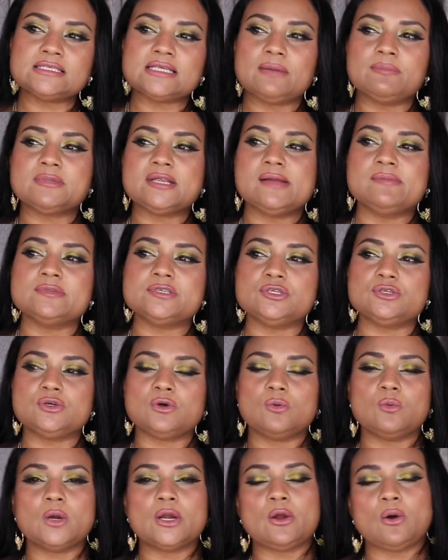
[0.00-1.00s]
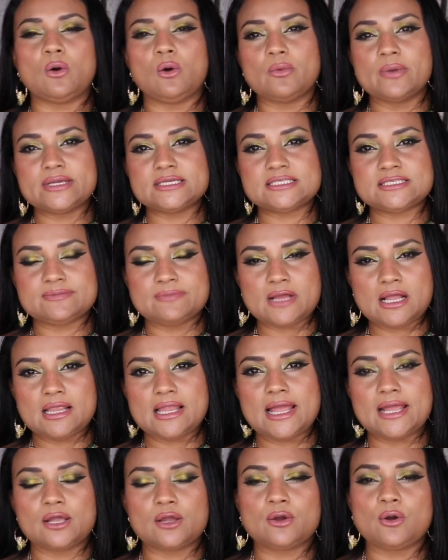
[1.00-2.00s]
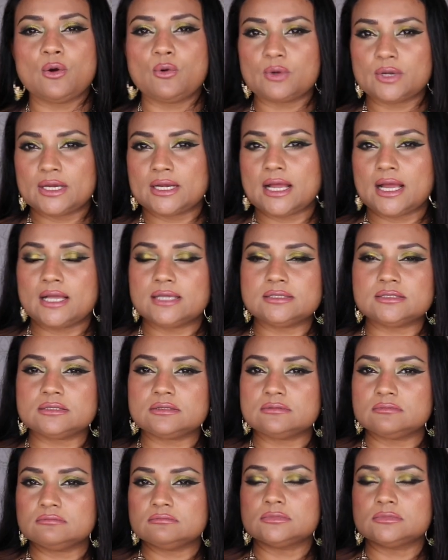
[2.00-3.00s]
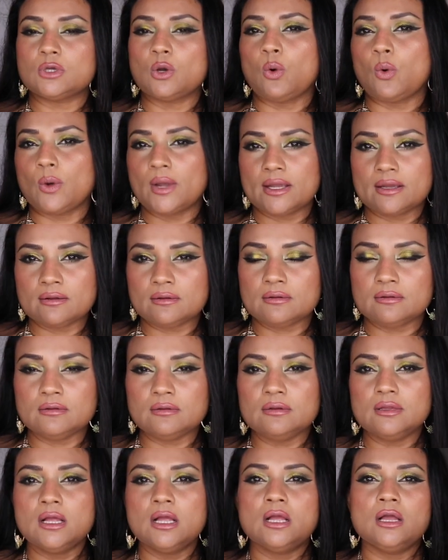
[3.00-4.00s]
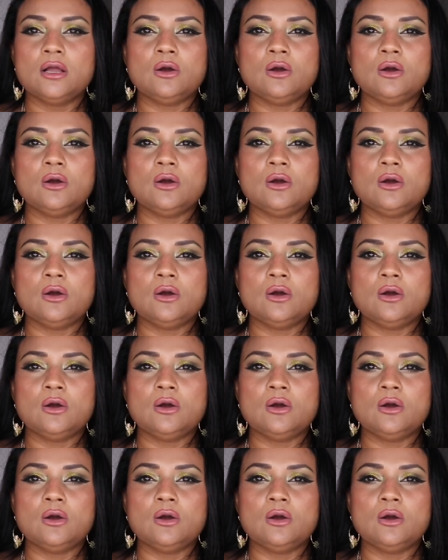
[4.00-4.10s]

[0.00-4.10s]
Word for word: sometimes you don't want to always smell like coconut oil,